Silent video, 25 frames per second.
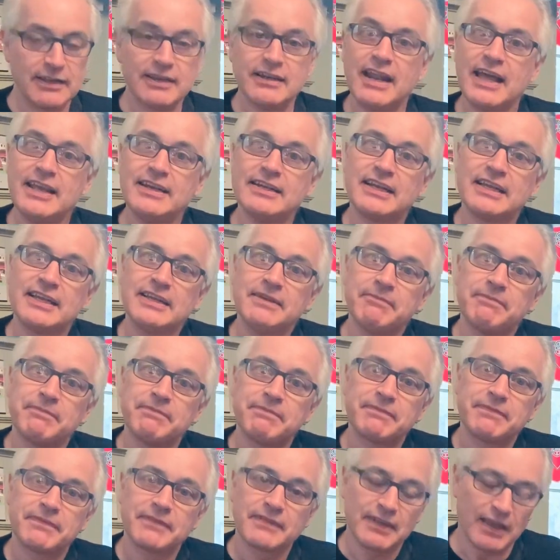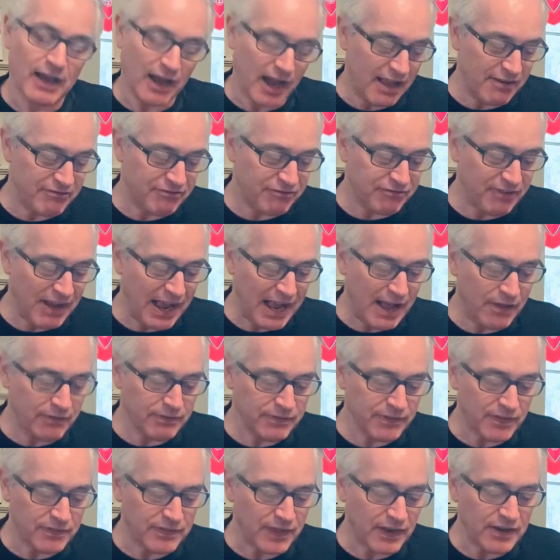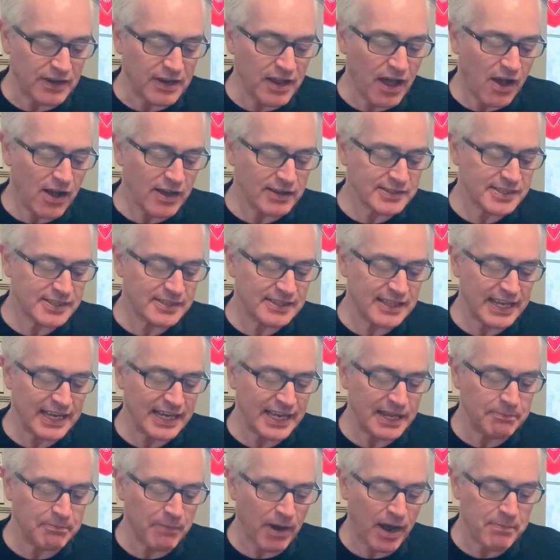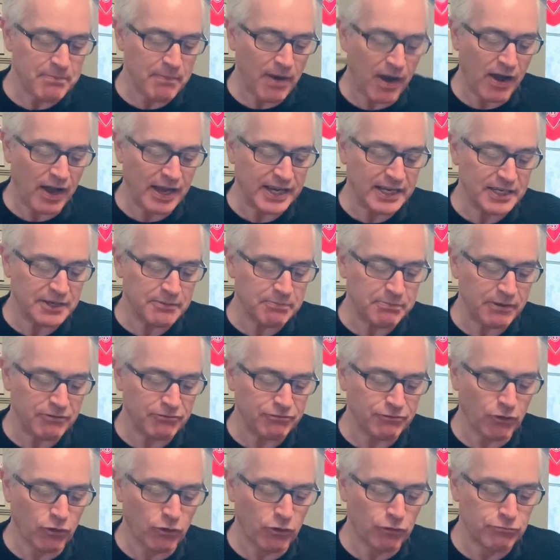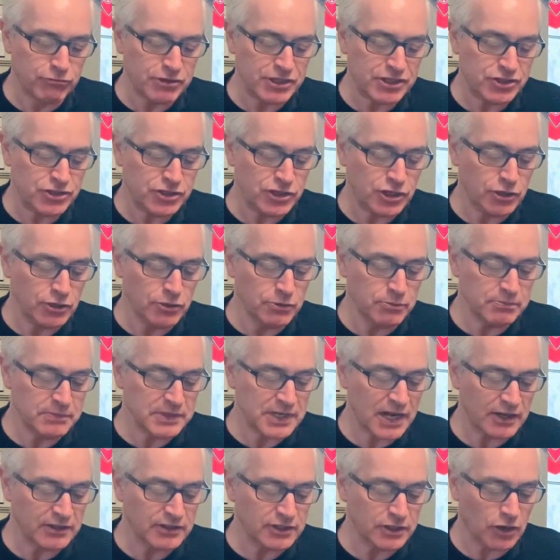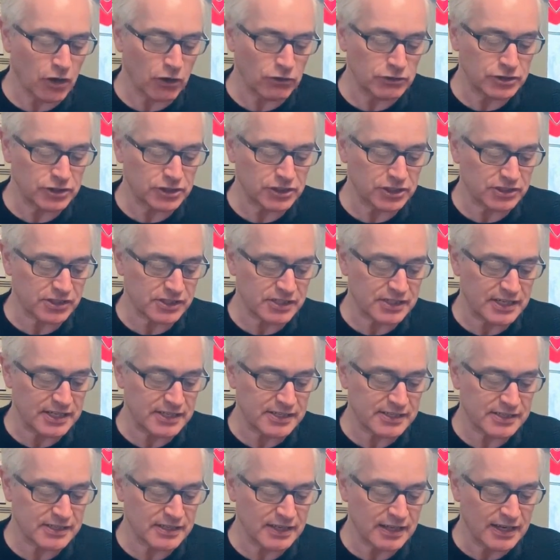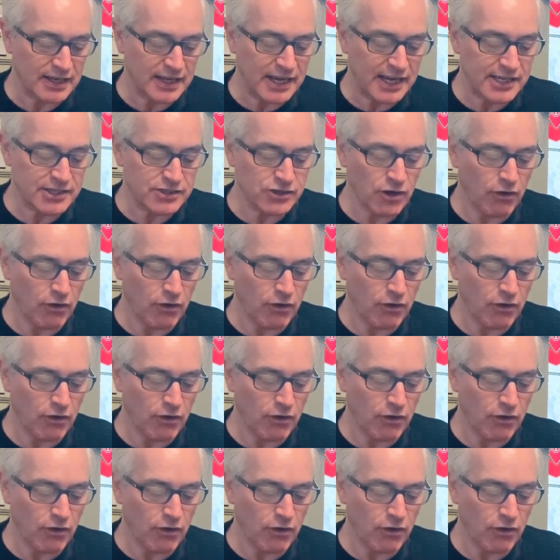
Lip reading: Lately, I have found that the last thing in my mind before resumed unconsciousness is